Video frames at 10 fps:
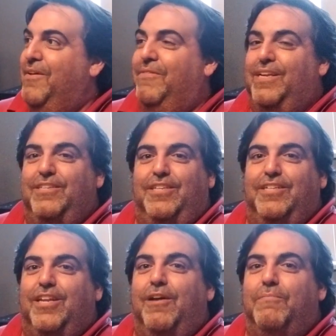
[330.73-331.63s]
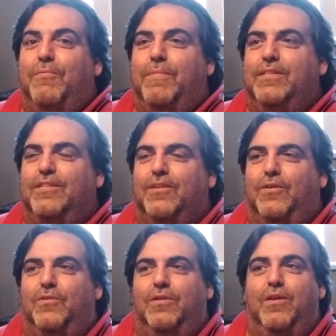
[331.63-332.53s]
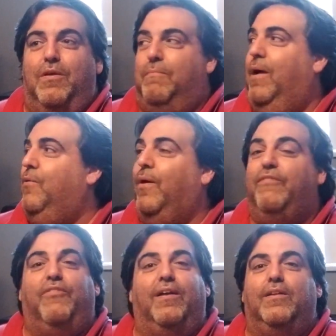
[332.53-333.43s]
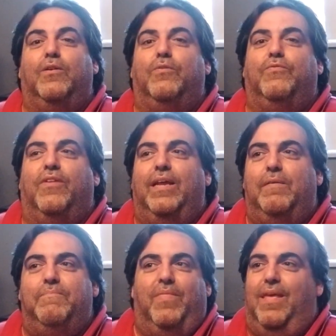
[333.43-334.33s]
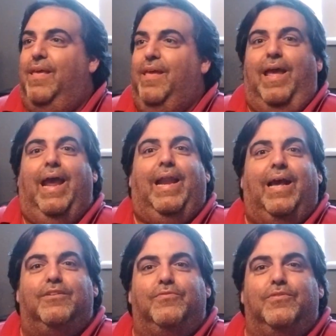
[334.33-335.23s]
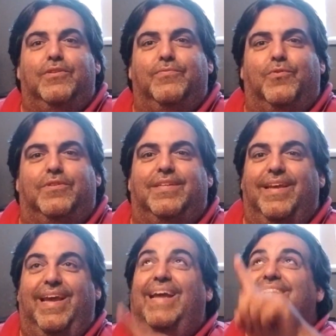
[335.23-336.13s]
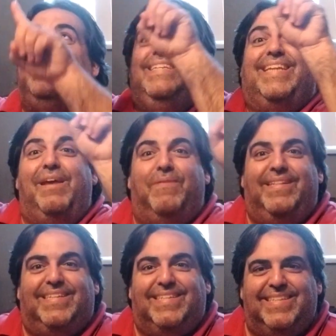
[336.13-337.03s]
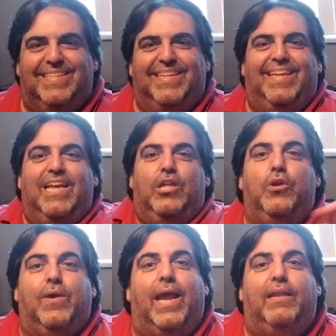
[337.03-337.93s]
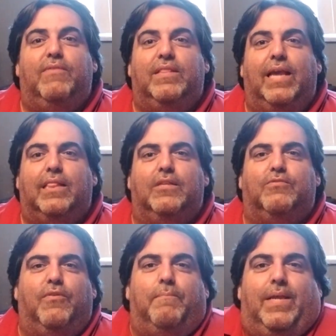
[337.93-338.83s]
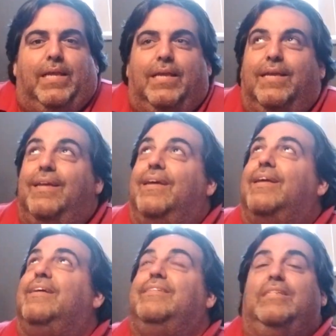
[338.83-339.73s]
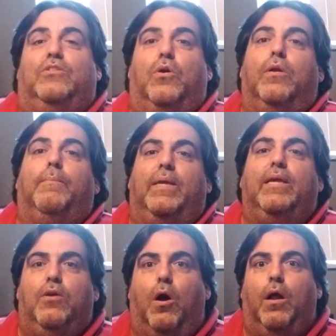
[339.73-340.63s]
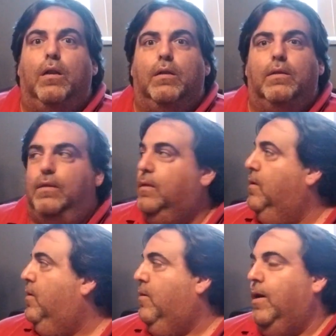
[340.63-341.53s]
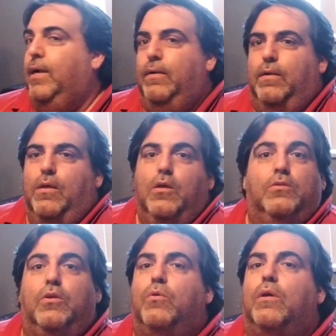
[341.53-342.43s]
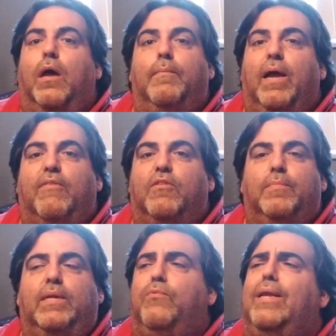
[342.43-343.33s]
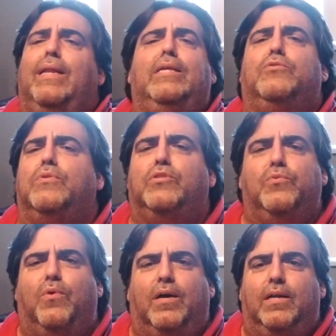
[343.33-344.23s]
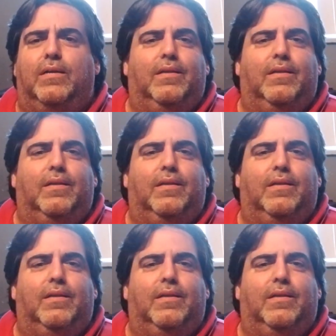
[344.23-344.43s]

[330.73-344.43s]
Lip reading: because just a couple of months ago, my wife found an old flame and asked for a divorce. And she's keeping this. You can't even take this from me, because it's going to be gone. All right? So come after me. Release what you want.